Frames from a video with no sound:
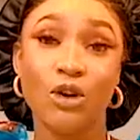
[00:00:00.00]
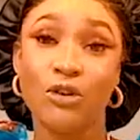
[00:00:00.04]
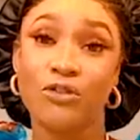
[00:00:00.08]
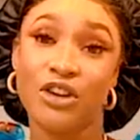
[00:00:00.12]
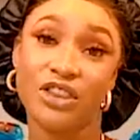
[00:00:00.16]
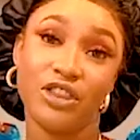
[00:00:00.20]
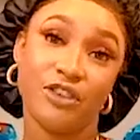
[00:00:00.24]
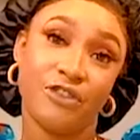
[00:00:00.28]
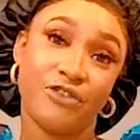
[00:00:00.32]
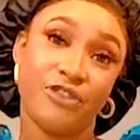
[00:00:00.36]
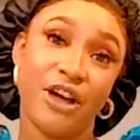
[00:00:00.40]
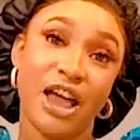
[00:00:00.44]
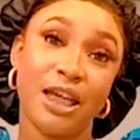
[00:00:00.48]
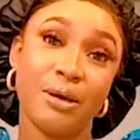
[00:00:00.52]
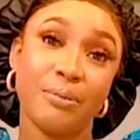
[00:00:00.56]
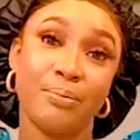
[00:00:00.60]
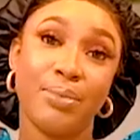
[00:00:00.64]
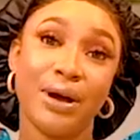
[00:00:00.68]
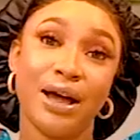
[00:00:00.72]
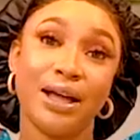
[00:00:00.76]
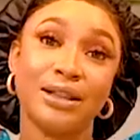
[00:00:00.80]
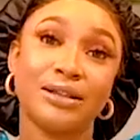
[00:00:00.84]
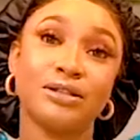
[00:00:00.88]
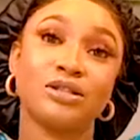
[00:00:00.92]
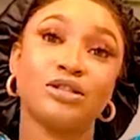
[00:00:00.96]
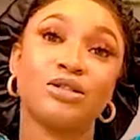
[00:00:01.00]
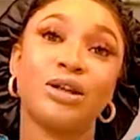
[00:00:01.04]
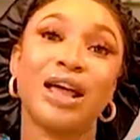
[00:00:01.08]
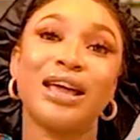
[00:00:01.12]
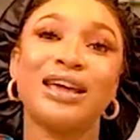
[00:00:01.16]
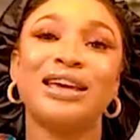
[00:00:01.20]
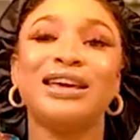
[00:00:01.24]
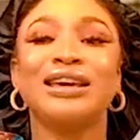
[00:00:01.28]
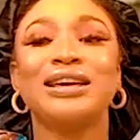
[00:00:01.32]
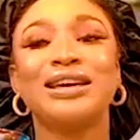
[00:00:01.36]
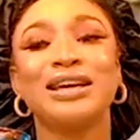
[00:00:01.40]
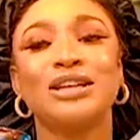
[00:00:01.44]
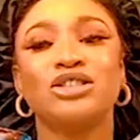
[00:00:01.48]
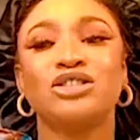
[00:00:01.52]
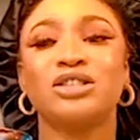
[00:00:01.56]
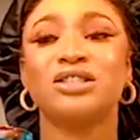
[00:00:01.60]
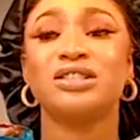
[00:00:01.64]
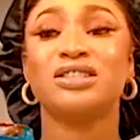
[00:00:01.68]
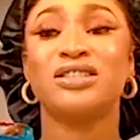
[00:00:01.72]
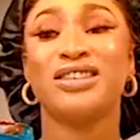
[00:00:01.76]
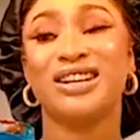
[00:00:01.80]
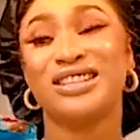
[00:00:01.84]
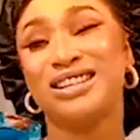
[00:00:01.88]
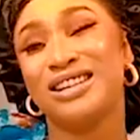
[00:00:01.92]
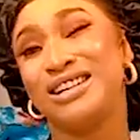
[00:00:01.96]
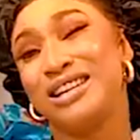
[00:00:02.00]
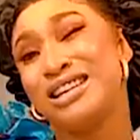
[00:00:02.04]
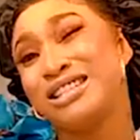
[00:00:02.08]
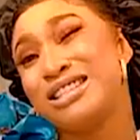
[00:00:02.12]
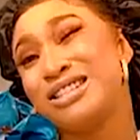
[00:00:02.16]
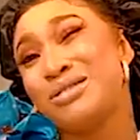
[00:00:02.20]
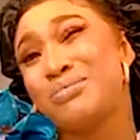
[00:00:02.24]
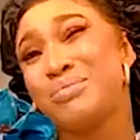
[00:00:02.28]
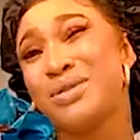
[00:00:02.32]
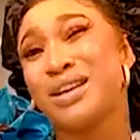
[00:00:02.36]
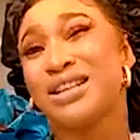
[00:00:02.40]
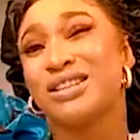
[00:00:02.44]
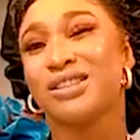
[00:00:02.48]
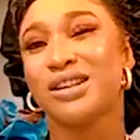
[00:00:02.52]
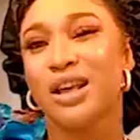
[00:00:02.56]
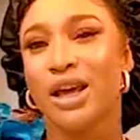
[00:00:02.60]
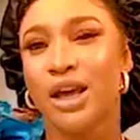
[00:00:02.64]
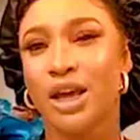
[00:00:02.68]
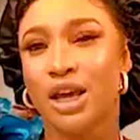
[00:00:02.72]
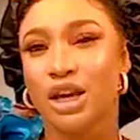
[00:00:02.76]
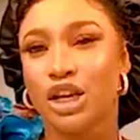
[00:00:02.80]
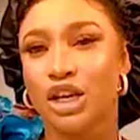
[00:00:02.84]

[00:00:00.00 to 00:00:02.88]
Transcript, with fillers: over the frying pan so I, it can just get a little bit,